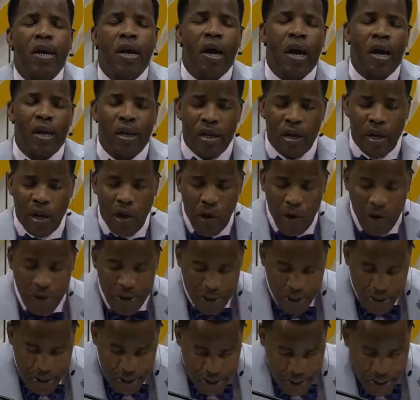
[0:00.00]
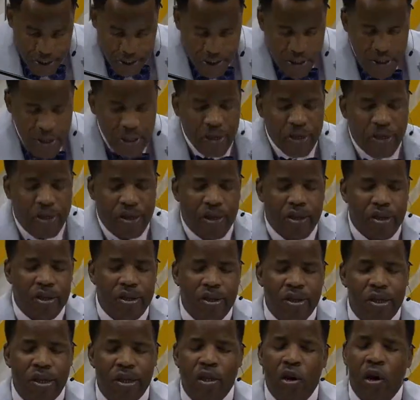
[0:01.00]
and allow us to see
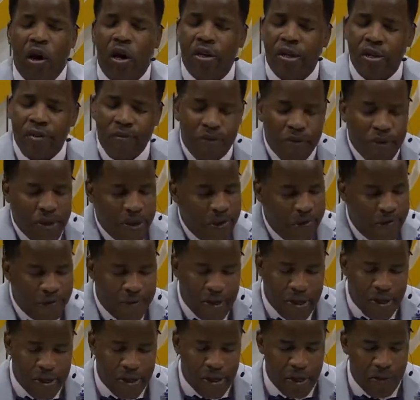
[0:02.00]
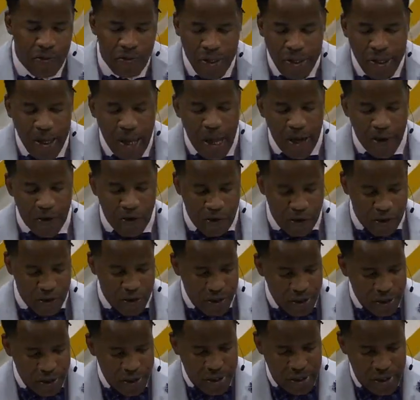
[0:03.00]
Jesus in all his forgiveness. And we thank you. In
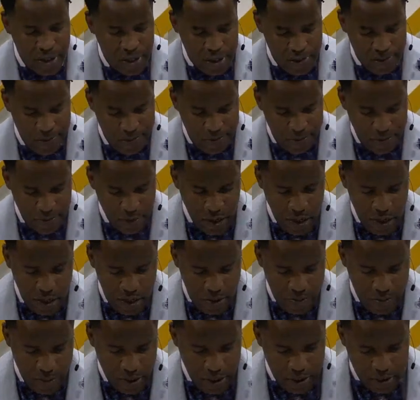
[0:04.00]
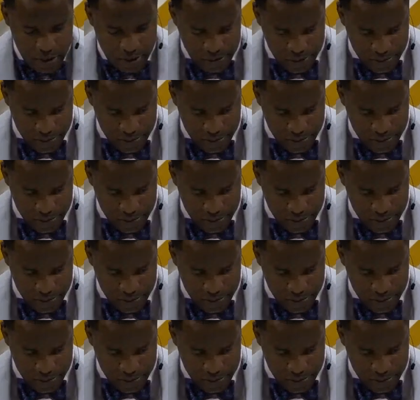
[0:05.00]
Jesus' name, amen.